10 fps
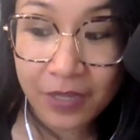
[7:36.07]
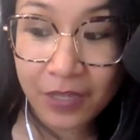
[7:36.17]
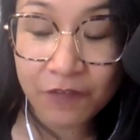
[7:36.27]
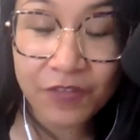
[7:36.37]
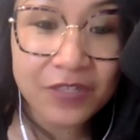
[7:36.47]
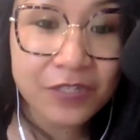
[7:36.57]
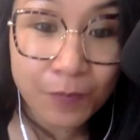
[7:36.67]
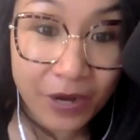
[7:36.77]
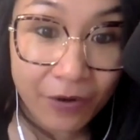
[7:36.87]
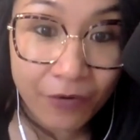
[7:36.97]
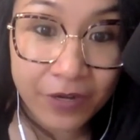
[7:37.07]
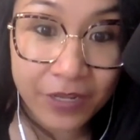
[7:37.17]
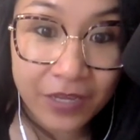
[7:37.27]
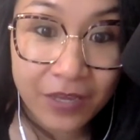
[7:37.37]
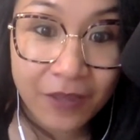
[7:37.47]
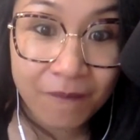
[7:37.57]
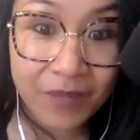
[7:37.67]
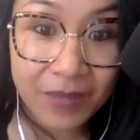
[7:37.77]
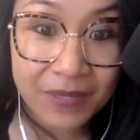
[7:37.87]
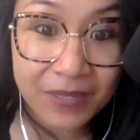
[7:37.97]
And if that's the priority,
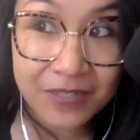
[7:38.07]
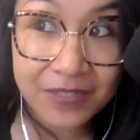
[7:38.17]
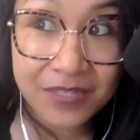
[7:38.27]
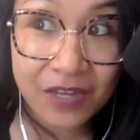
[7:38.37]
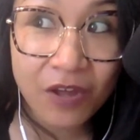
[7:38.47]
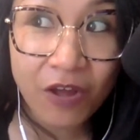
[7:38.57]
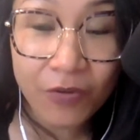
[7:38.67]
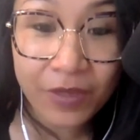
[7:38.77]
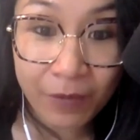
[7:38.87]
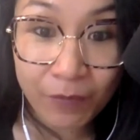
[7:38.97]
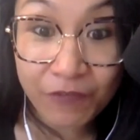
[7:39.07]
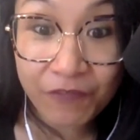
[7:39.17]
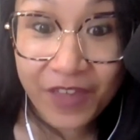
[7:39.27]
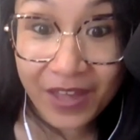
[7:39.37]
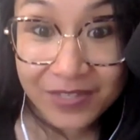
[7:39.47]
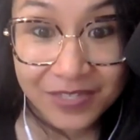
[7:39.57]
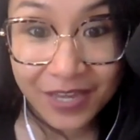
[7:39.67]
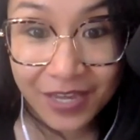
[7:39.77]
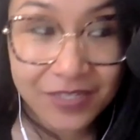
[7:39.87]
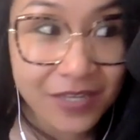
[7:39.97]
maybe it's okay, well, if that's the
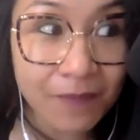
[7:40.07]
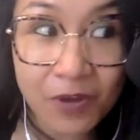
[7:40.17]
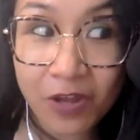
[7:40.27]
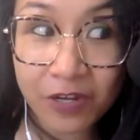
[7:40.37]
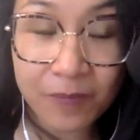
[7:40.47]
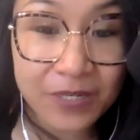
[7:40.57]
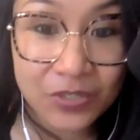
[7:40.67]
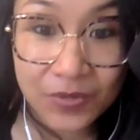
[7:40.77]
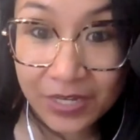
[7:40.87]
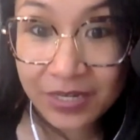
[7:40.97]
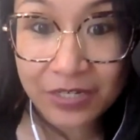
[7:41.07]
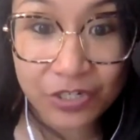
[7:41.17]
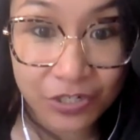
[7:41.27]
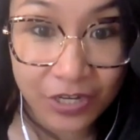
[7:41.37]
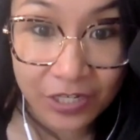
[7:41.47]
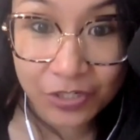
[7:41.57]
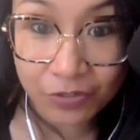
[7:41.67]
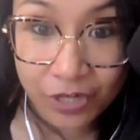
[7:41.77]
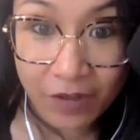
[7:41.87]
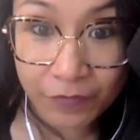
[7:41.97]
case, I'm not going to be doing any international
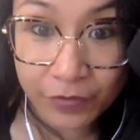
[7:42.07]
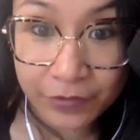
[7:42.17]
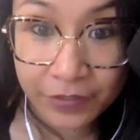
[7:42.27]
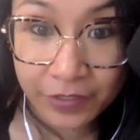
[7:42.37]
travel.